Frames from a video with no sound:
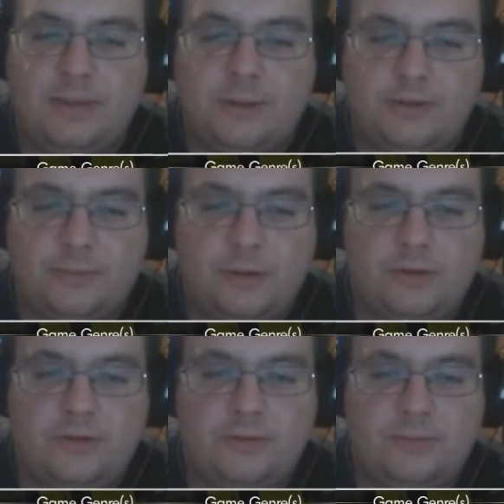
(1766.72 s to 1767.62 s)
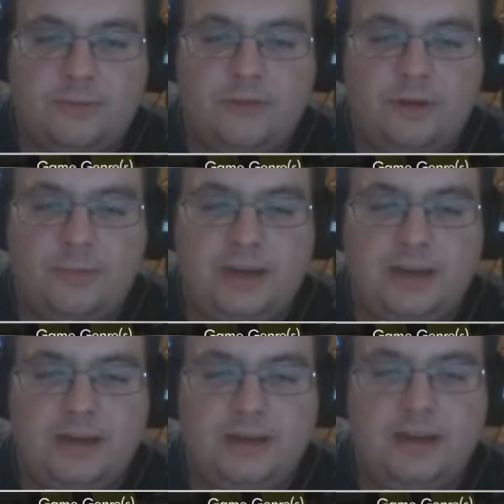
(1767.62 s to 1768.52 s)
Something about this world, you saw
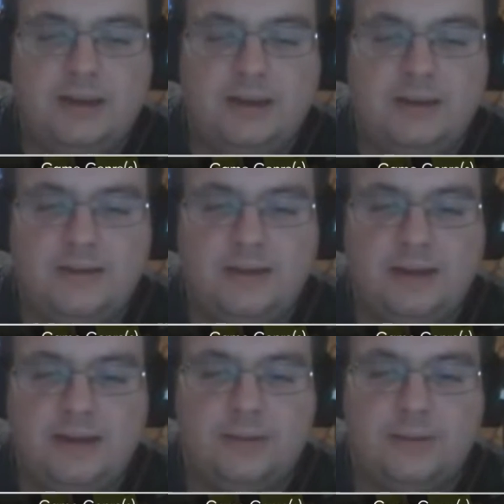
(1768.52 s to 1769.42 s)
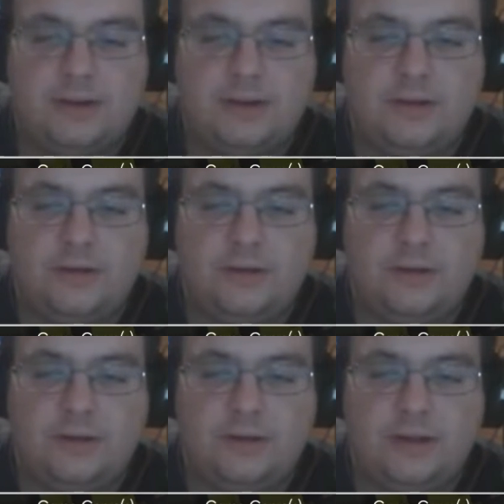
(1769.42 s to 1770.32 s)
me hit a button
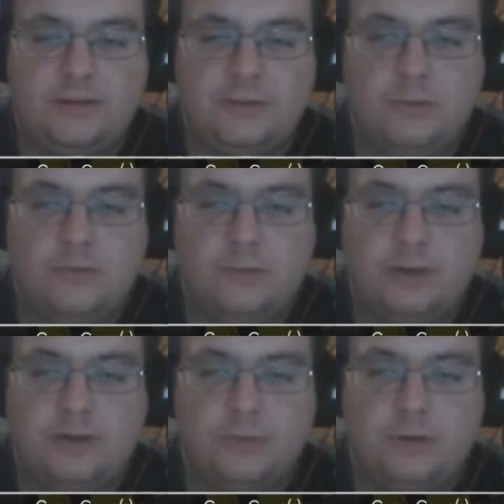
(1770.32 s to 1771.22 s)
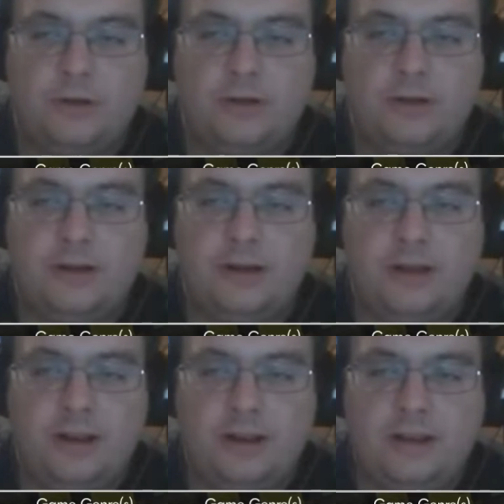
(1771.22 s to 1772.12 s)
early on that removed the red wall.
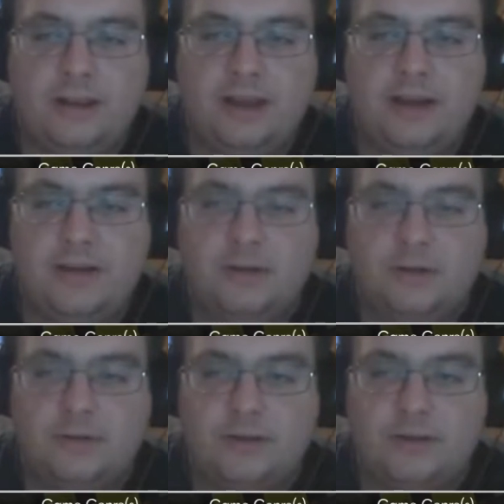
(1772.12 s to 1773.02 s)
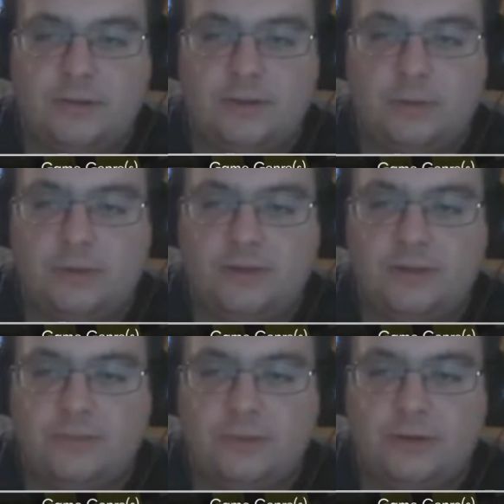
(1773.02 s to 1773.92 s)
There are a lot of these red
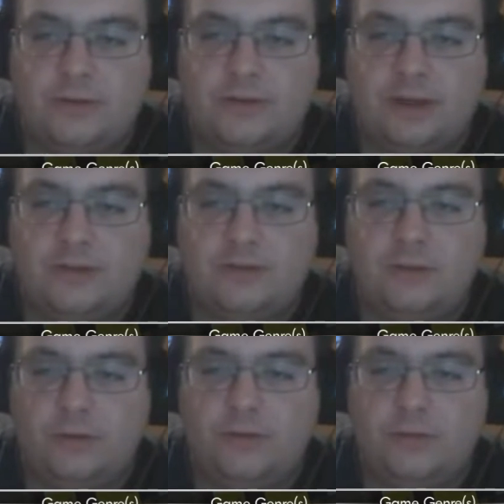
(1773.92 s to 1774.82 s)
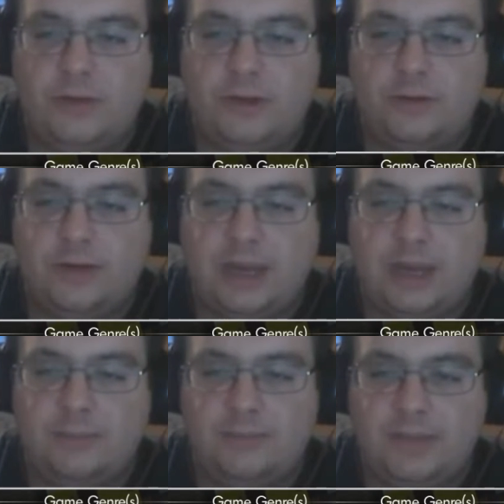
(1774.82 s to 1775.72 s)
walls in this world, and if you don't reload
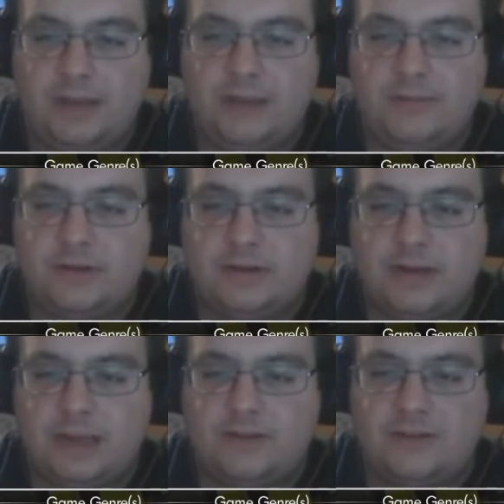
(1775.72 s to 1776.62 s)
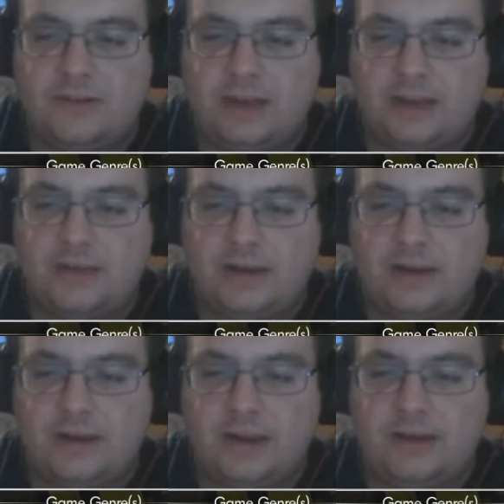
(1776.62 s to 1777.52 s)
the game, they never get
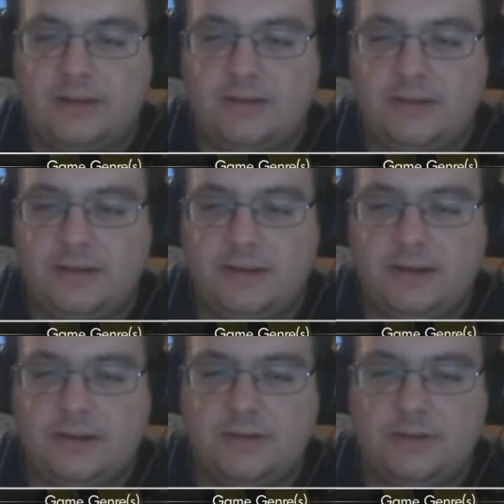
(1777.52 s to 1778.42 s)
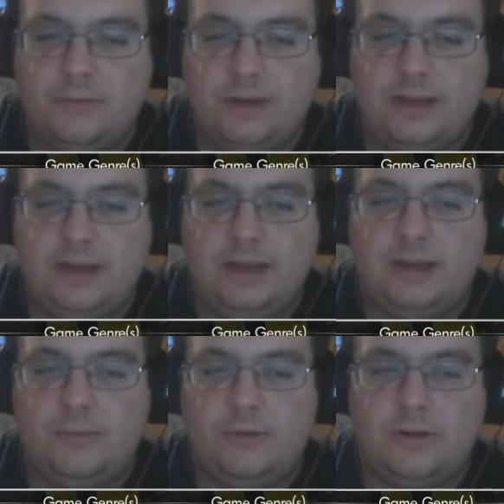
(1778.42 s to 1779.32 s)
activated again. So you
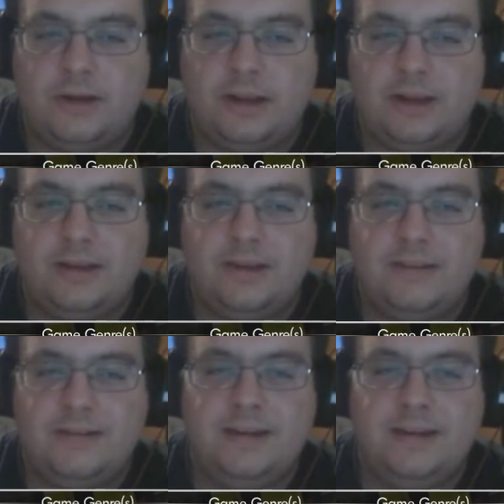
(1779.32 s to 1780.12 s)
really don't want to die.